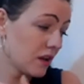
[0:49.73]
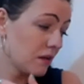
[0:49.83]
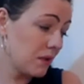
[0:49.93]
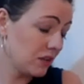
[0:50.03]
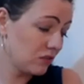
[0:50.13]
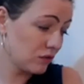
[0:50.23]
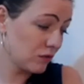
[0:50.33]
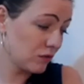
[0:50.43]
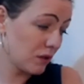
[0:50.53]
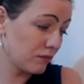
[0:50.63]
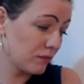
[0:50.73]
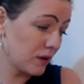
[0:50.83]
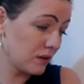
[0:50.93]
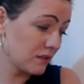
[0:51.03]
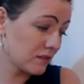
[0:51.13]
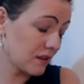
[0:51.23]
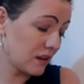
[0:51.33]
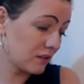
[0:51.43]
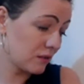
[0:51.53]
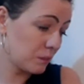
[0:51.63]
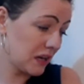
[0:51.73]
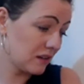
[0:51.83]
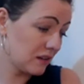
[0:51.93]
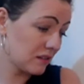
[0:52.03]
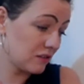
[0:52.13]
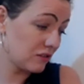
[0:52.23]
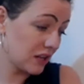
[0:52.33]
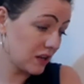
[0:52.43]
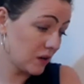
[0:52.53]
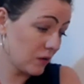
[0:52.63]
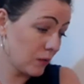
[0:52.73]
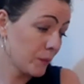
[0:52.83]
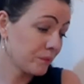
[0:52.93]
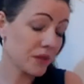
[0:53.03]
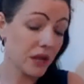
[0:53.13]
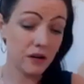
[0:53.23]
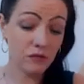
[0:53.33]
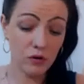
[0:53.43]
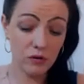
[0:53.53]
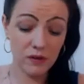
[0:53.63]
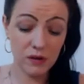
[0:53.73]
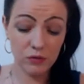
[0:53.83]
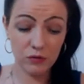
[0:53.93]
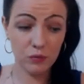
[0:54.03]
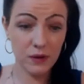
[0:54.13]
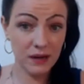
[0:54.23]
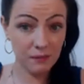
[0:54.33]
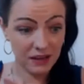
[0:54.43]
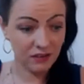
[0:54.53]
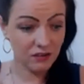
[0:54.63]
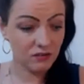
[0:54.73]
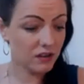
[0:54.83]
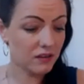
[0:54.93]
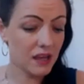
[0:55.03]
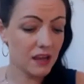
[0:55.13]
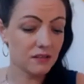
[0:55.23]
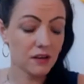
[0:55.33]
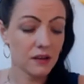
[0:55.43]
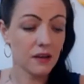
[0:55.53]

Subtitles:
messages from loved ones and spirit in general, and a Ron Real sweary message at the end.